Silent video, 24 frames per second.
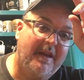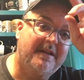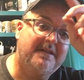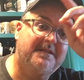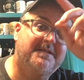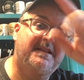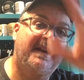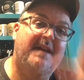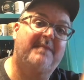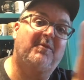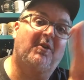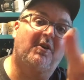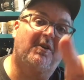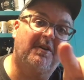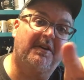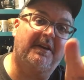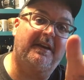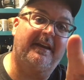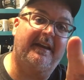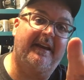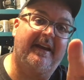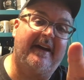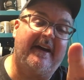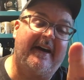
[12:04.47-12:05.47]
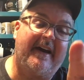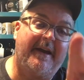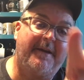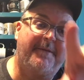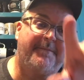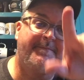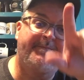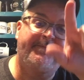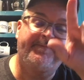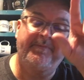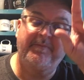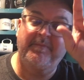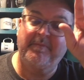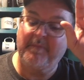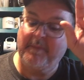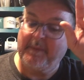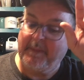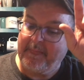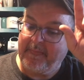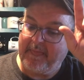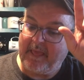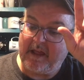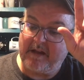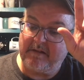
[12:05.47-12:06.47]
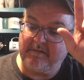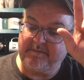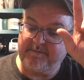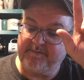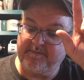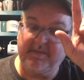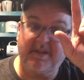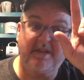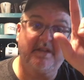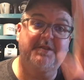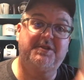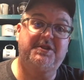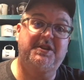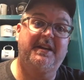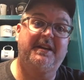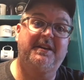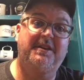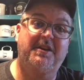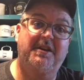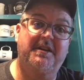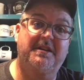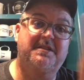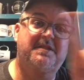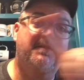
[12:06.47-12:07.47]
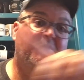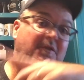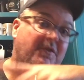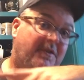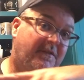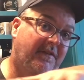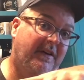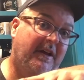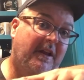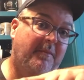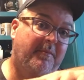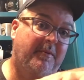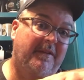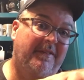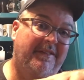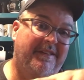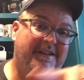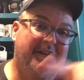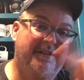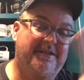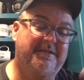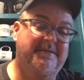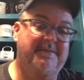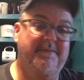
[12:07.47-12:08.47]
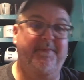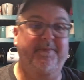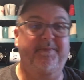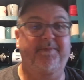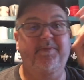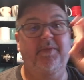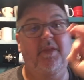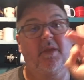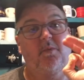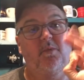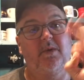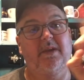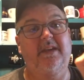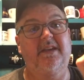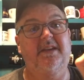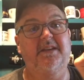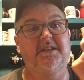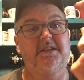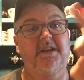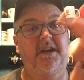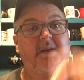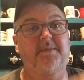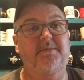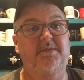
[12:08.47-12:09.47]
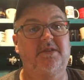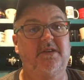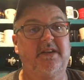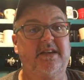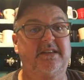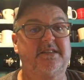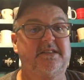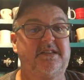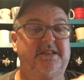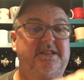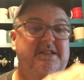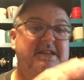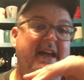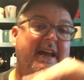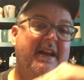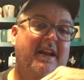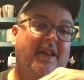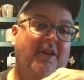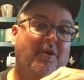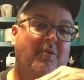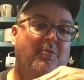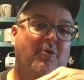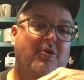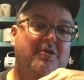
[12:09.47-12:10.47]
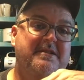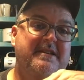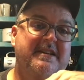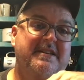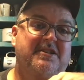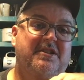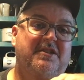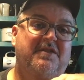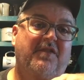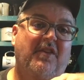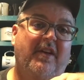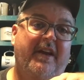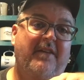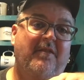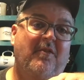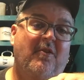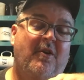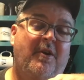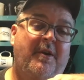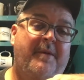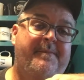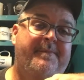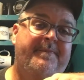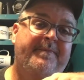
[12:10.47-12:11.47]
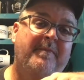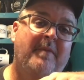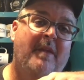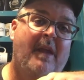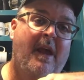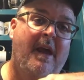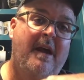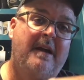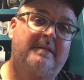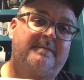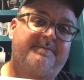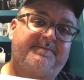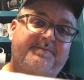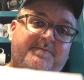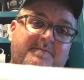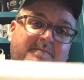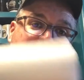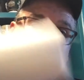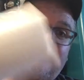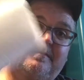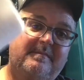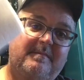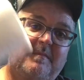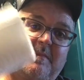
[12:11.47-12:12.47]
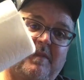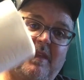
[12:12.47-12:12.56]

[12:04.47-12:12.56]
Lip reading: Sam, the cooking guy, genius for developing this. Kicked it up Texas, had a little more Texas flavor in it.